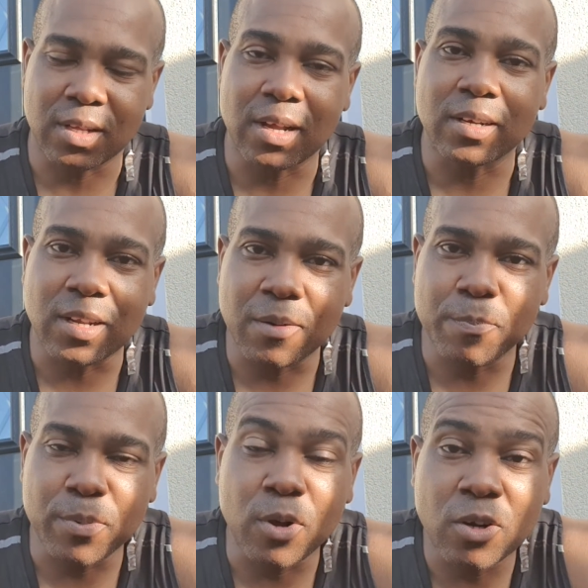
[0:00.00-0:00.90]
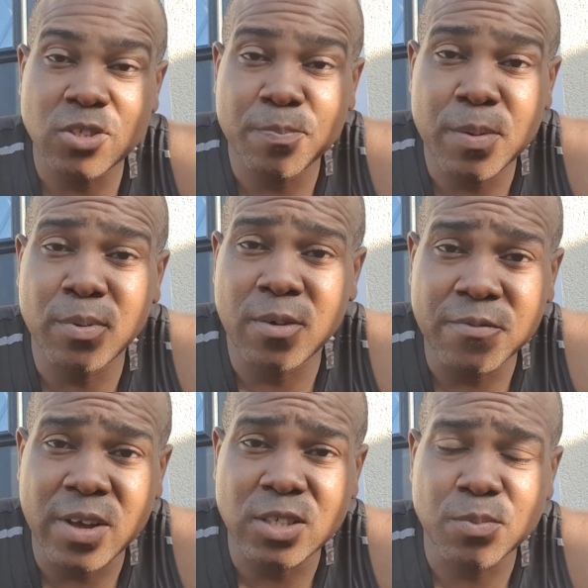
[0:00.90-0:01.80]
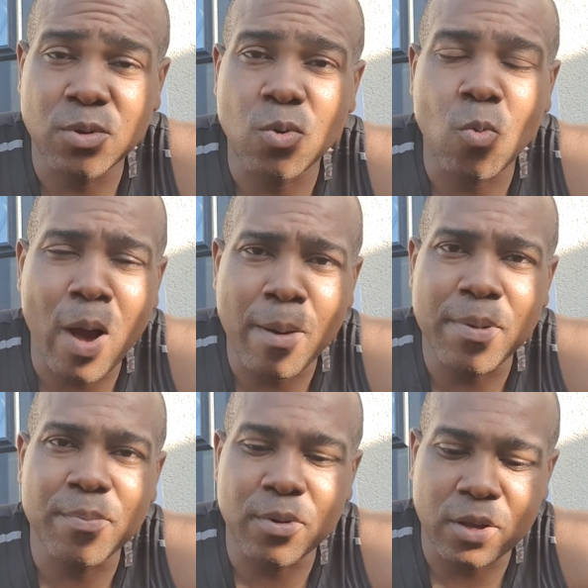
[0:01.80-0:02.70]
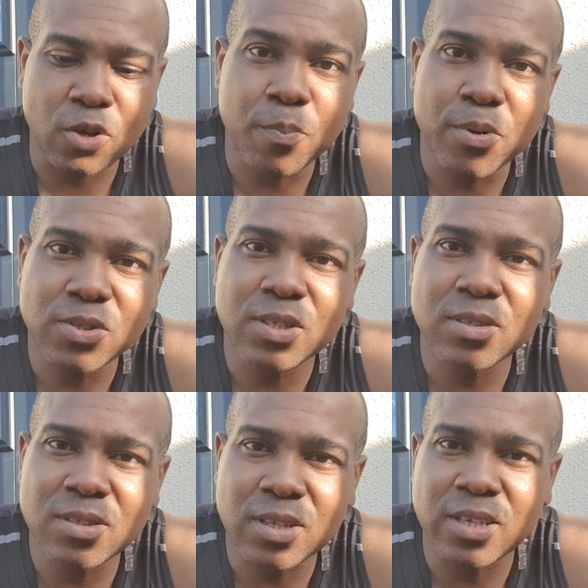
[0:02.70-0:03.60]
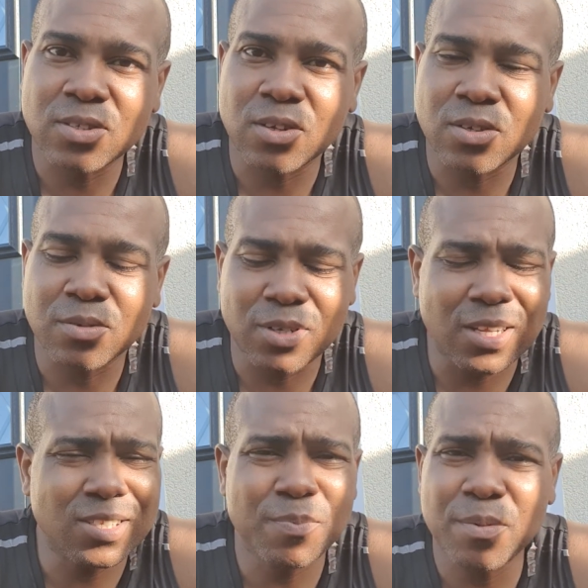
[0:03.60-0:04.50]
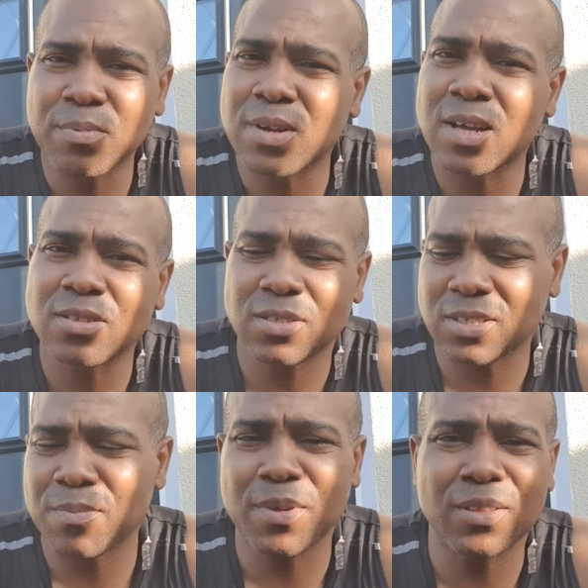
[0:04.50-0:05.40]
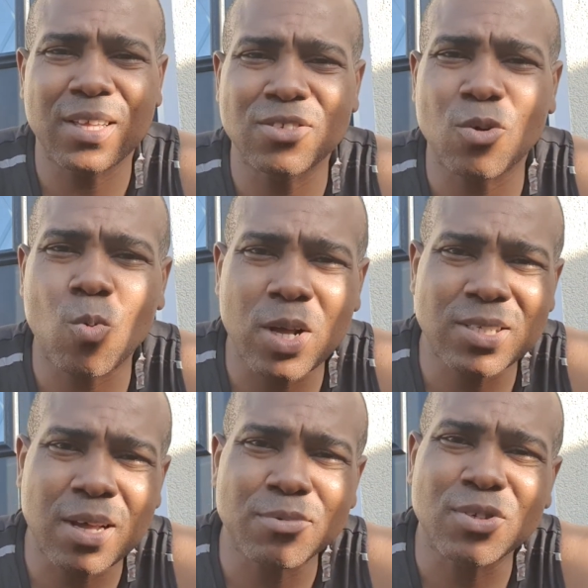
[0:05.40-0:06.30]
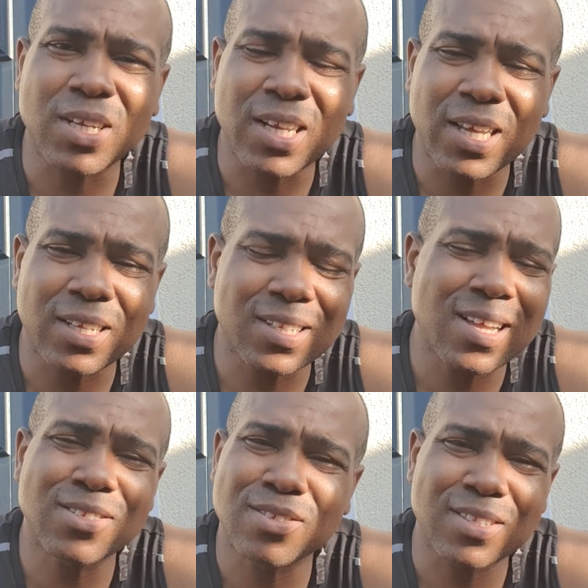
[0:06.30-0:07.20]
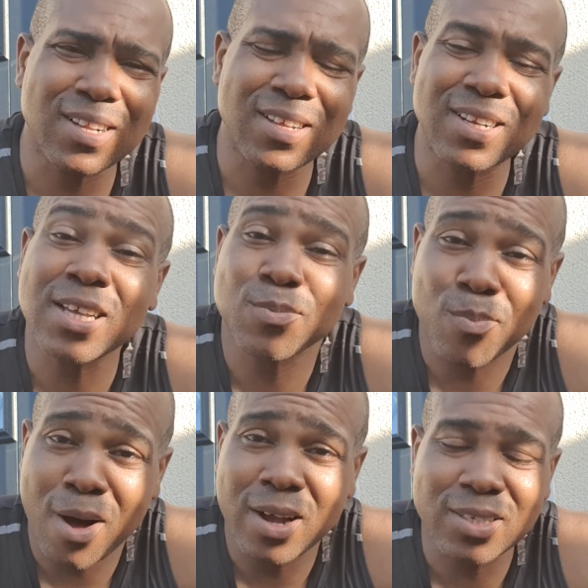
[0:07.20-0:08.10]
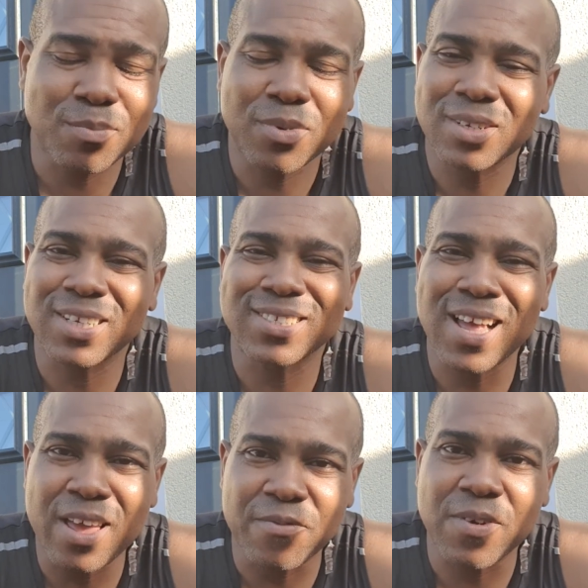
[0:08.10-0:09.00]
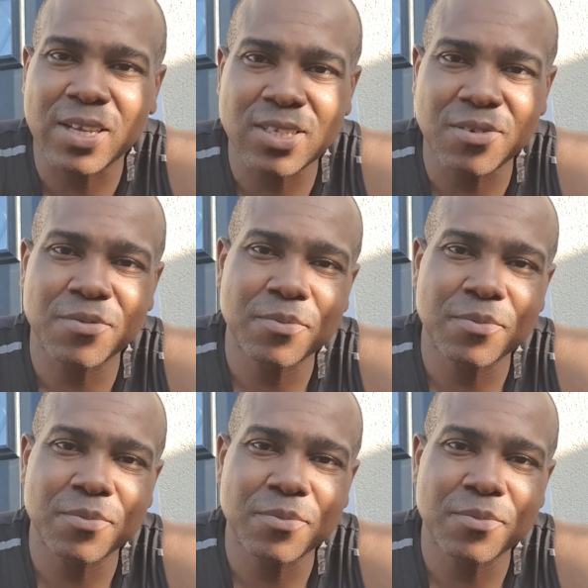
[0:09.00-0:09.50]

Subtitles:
There are lots of people on Facebook. Why are people, and you're posting things on, I see people that send me things on WhatsApp to click. That's marketing, but is that effective?